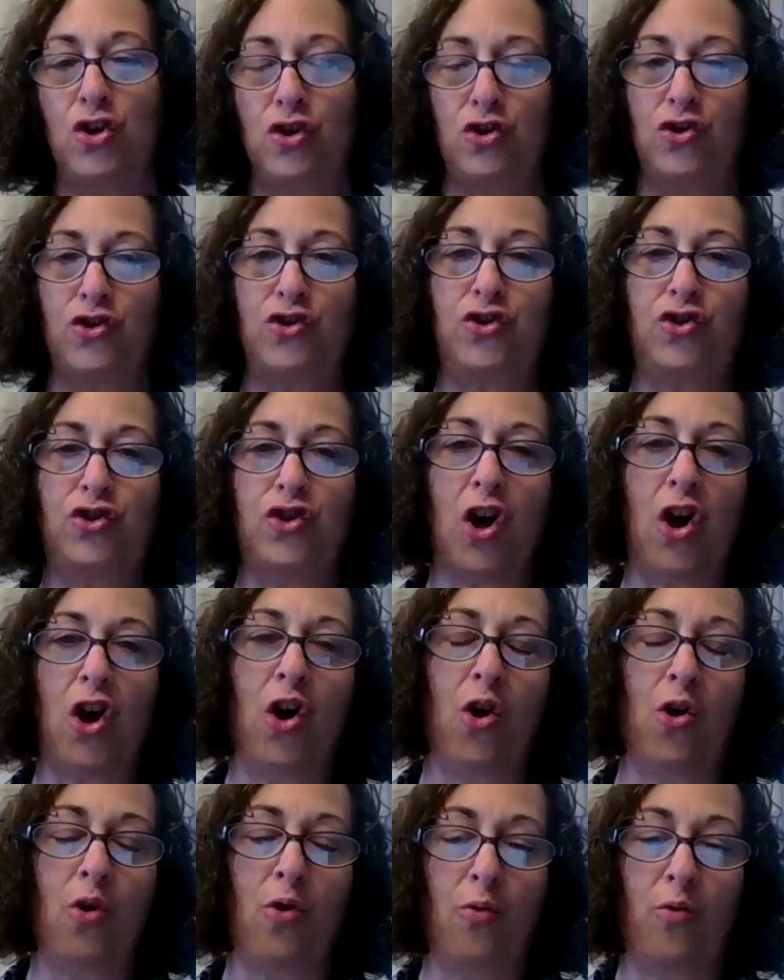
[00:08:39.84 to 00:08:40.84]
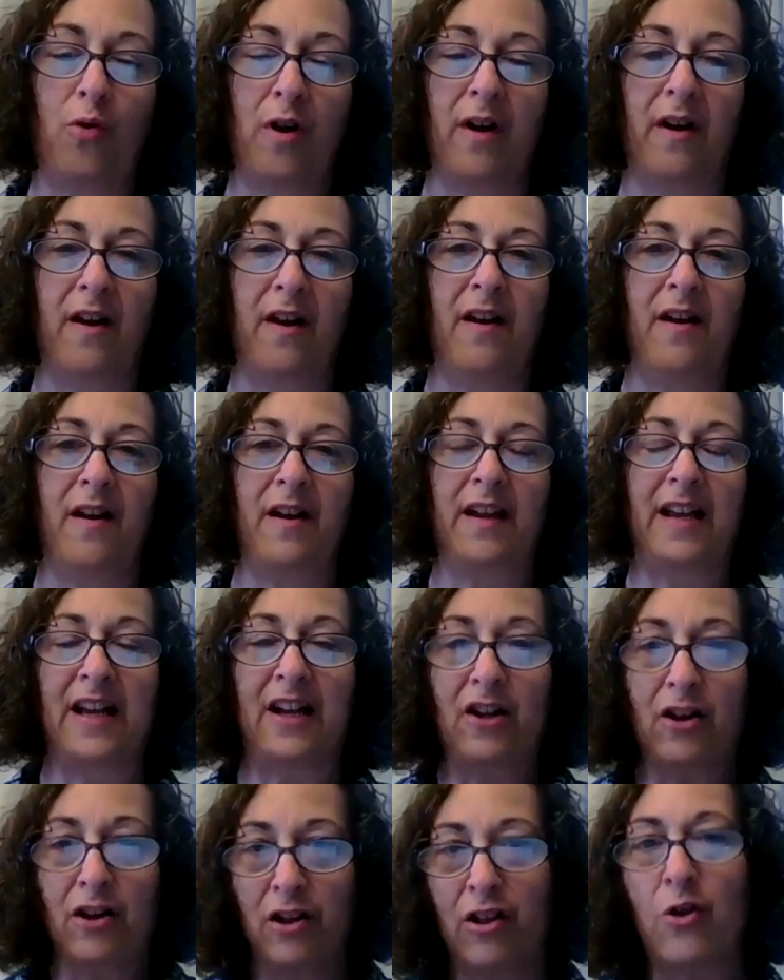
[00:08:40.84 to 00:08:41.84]
So
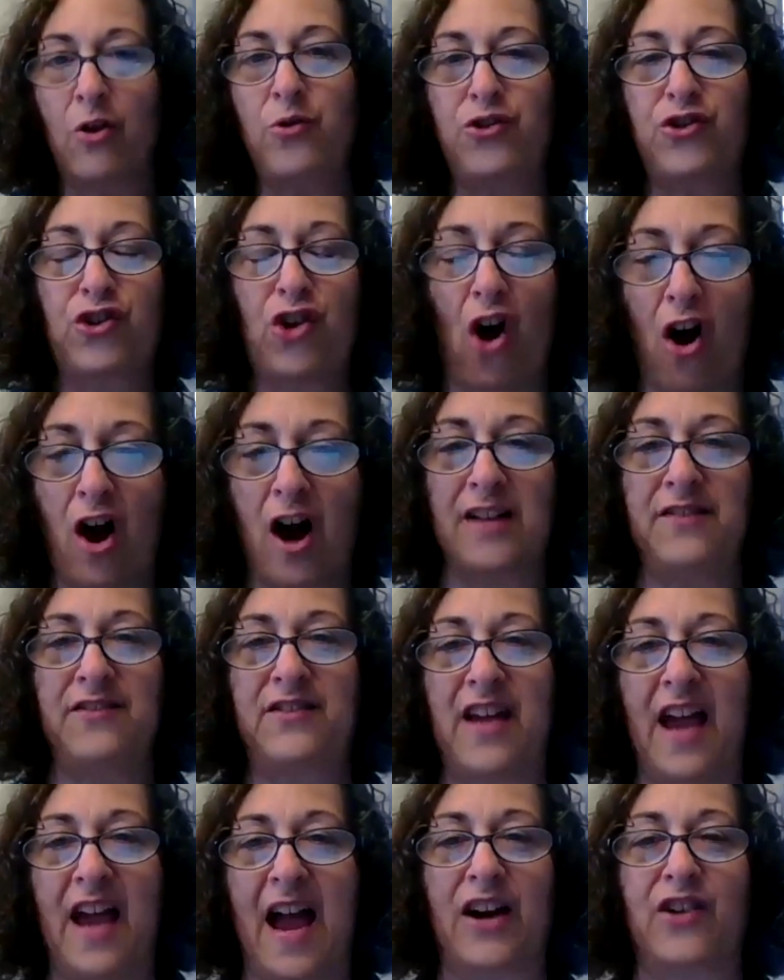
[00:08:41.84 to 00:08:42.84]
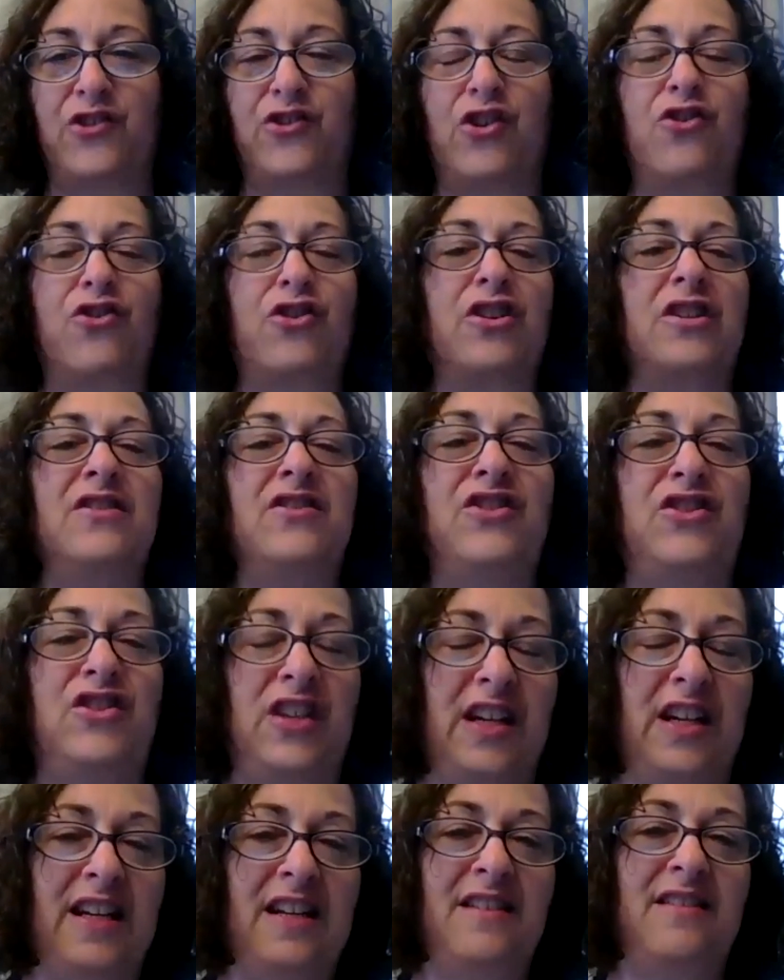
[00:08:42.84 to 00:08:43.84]
close contacts are
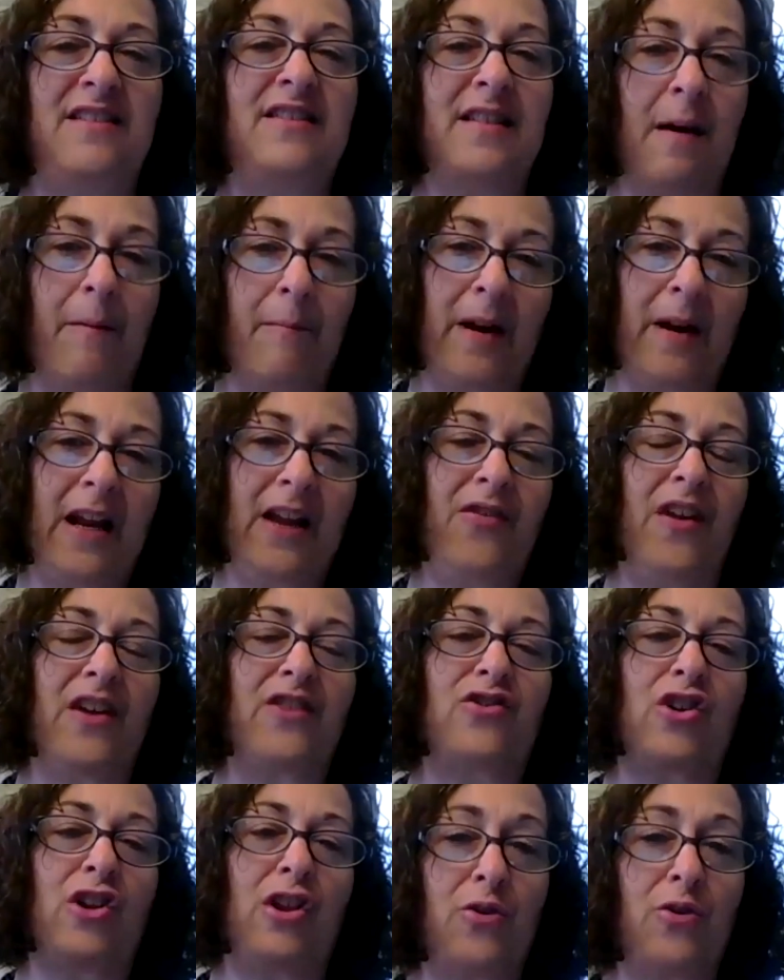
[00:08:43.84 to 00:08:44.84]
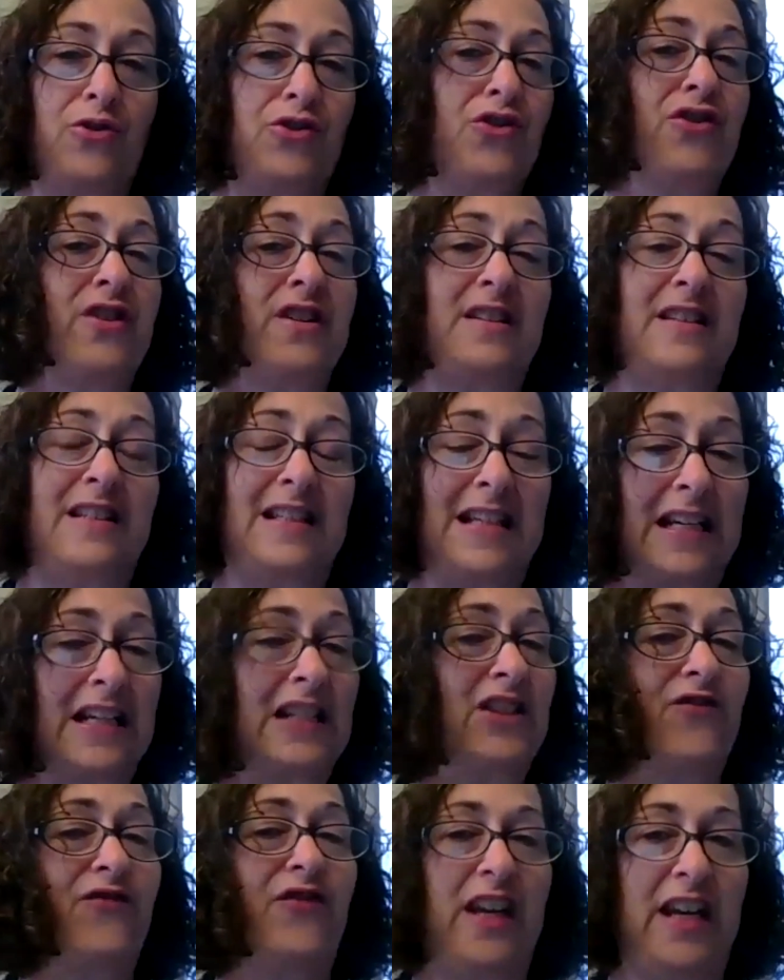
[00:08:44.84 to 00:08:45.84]
considered somebody that's closer than
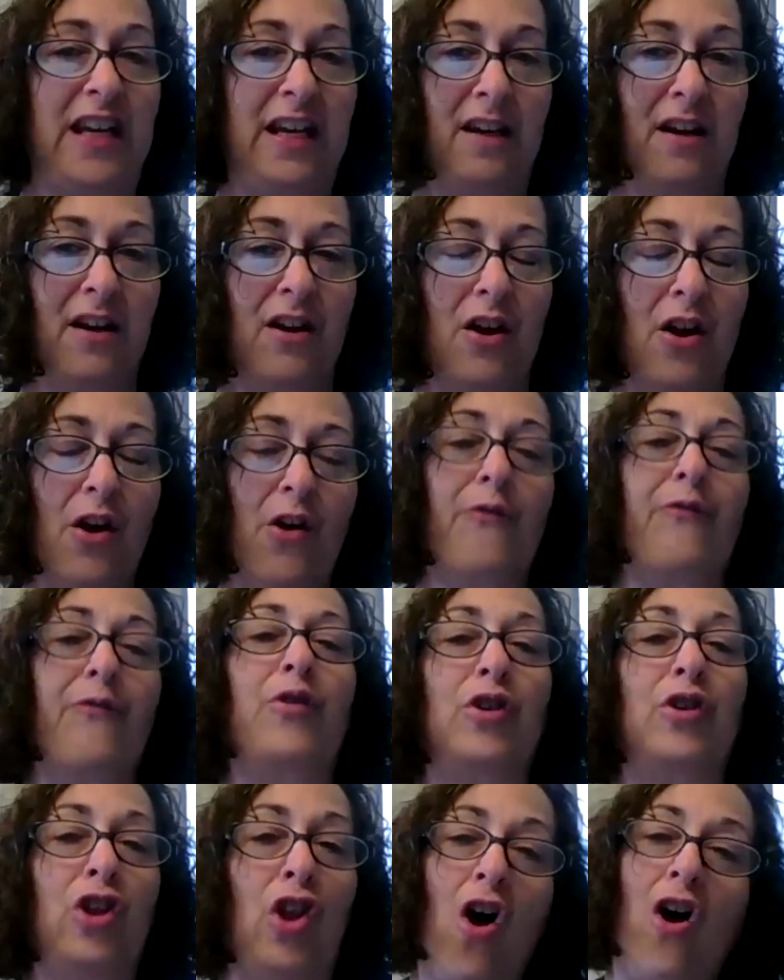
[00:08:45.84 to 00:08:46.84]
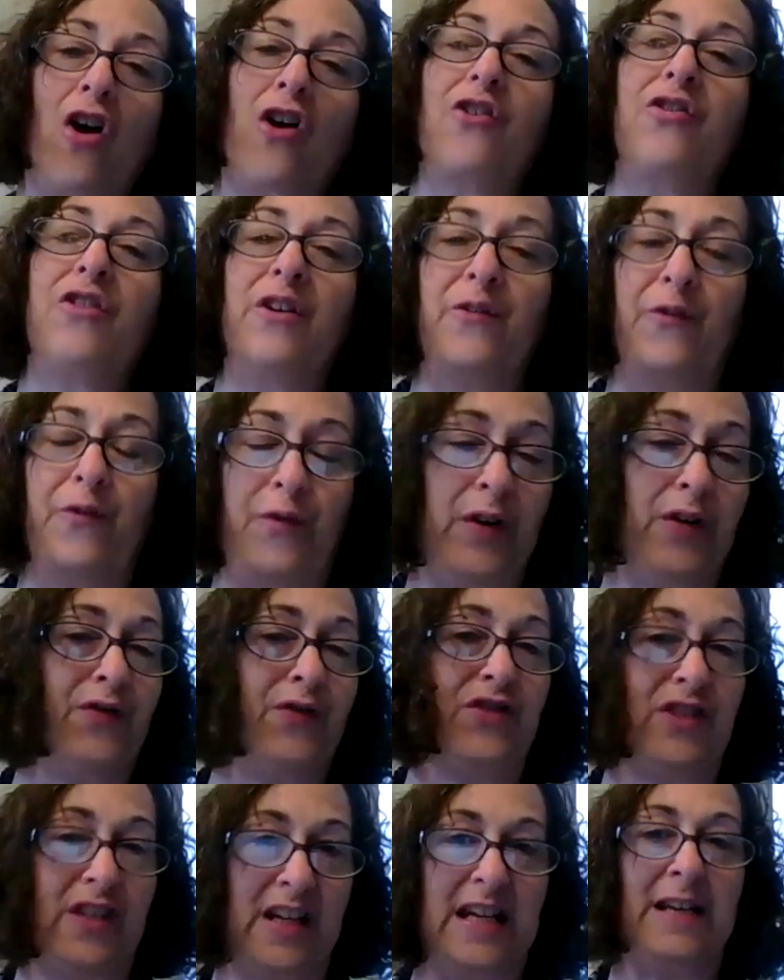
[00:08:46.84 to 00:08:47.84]
six feet for longer than
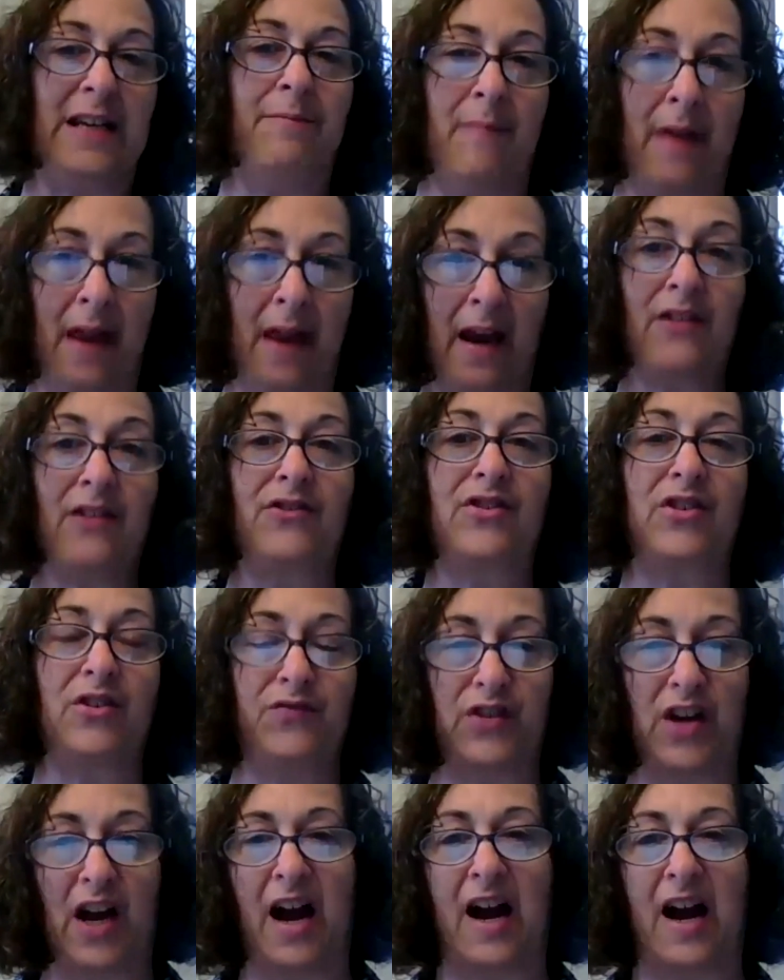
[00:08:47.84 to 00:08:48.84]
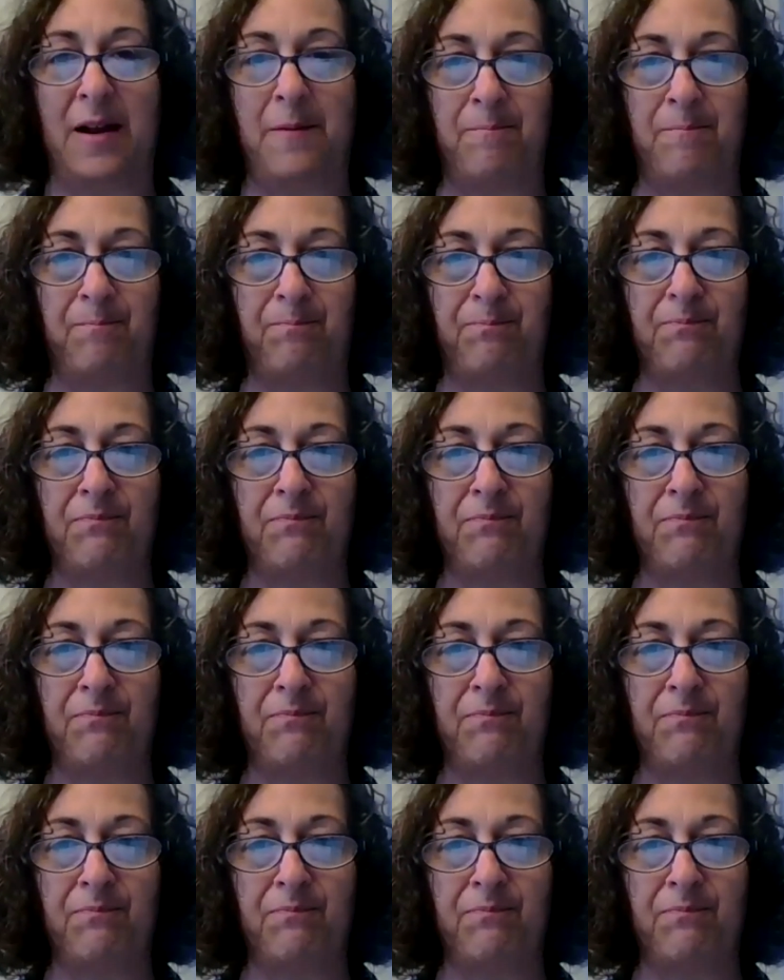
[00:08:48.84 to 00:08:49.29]
15 minutes of time.